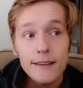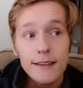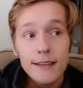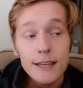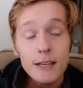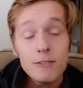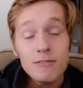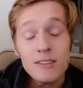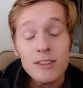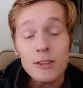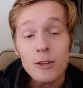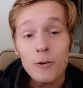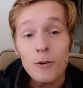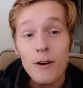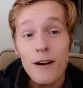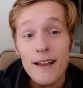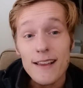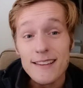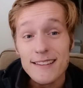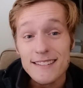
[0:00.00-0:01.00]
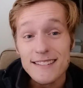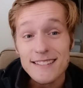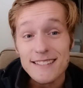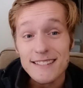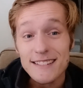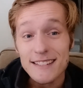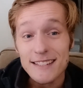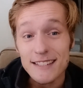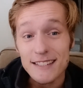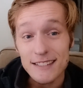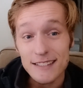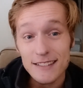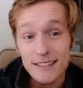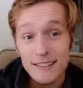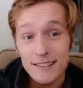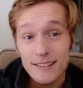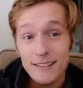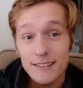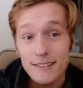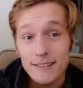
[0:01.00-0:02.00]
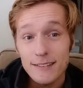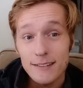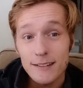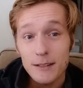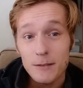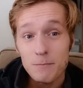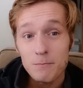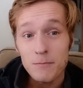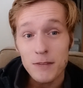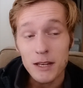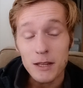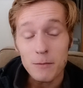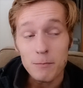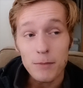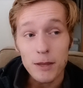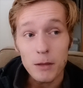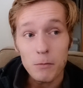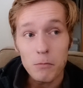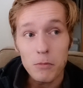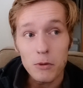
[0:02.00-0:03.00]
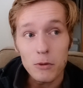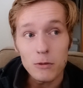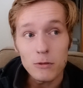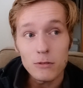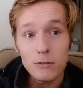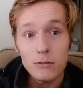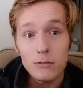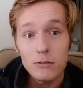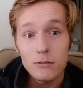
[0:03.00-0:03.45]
Even though I see many people